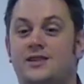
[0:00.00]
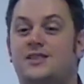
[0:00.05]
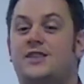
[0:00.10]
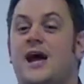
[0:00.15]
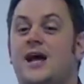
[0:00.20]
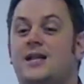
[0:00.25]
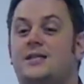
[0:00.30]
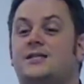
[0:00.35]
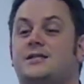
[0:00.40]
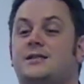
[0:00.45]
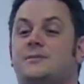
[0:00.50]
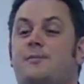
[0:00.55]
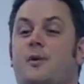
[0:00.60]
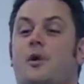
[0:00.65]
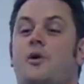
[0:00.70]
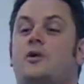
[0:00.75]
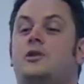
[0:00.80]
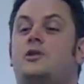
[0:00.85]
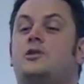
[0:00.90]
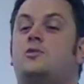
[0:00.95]
that's the
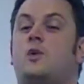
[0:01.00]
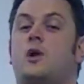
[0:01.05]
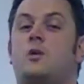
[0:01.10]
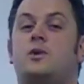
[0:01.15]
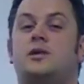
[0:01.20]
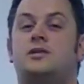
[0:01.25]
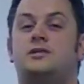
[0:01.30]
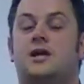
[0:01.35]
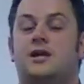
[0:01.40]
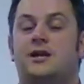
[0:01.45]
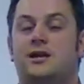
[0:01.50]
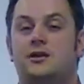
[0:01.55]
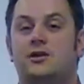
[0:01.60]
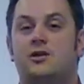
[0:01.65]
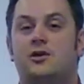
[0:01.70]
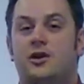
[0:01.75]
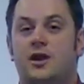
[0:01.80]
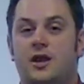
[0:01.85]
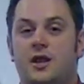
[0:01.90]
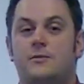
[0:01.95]
point where we start
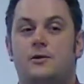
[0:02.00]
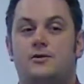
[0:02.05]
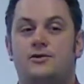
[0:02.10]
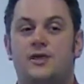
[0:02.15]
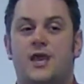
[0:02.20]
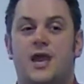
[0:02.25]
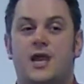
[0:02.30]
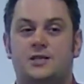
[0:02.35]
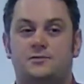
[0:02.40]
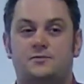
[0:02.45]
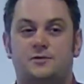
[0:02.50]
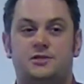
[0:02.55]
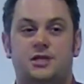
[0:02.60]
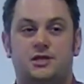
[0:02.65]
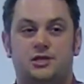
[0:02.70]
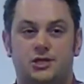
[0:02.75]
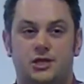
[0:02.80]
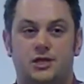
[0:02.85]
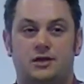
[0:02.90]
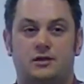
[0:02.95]
learning about the
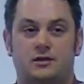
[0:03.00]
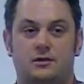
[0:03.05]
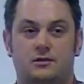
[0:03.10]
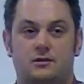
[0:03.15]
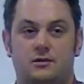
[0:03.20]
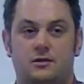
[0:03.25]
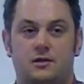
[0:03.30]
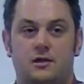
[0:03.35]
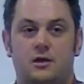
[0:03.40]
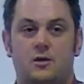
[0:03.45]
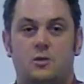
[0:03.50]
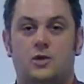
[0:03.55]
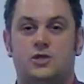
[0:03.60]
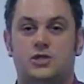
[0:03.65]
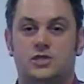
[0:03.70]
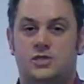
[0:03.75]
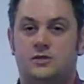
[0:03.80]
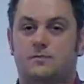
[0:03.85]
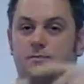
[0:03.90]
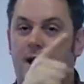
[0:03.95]
exposition, which
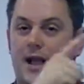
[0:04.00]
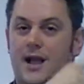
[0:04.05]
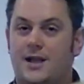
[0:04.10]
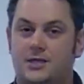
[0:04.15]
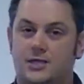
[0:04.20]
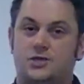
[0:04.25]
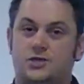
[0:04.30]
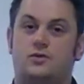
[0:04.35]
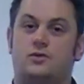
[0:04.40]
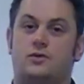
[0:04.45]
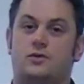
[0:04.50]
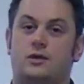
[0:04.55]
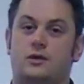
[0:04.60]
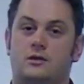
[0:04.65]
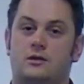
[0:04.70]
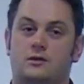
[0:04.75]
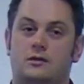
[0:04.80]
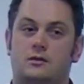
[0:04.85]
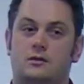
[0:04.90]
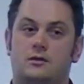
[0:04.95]
is the backstory,
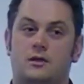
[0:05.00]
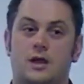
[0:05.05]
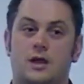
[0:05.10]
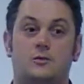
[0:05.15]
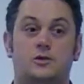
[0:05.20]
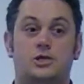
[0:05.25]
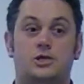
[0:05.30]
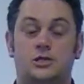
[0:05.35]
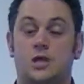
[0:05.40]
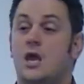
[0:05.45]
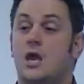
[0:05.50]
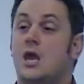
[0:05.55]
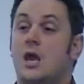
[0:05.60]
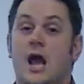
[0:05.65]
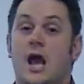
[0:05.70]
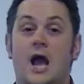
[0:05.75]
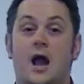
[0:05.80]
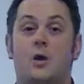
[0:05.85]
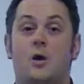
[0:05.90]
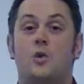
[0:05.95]
which is
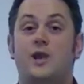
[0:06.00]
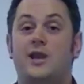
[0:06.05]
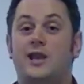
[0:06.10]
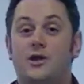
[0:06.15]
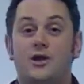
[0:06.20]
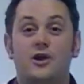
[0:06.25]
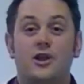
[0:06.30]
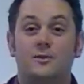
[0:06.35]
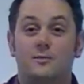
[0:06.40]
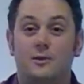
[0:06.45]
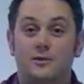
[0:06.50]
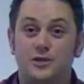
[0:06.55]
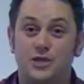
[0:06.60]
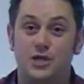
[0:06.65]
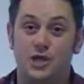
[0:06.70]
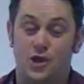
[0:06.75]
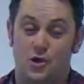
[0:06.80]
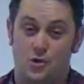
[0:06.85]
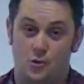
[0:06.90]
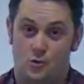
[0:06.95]
how we learn about
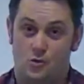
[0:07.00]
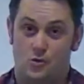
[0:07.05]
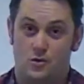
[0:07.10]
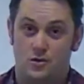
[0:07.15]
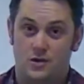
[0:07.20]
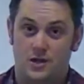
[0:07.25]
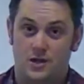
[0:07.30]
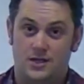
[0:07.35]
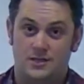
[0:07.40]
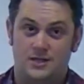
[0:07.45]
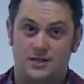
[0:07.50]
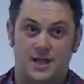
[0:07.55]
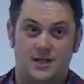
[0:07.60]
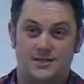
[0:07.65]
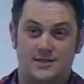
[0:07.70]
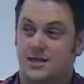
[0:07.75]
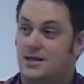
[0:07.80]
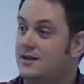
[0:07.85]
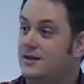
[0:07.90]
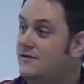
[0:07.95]
you as
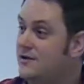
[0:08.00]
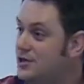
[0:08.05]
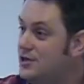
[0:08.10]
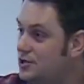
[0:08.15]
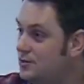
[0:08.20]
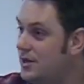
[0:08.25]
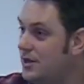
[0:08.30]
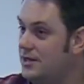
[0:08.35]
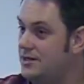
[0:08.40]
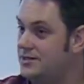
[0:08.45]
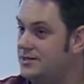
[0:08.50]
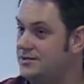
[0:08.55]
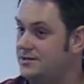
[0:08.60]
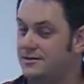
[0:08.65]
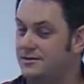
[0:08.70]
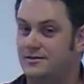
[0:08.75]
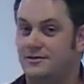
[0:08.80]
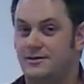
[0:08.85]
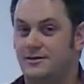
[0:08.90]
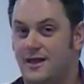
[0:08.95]
individuals.
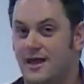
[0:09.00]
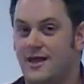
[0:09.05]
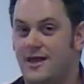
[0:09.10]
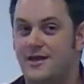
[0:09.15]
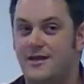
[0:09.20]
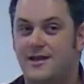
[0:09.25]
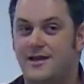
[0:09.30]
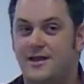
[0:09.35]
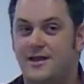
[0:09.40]
Yeah?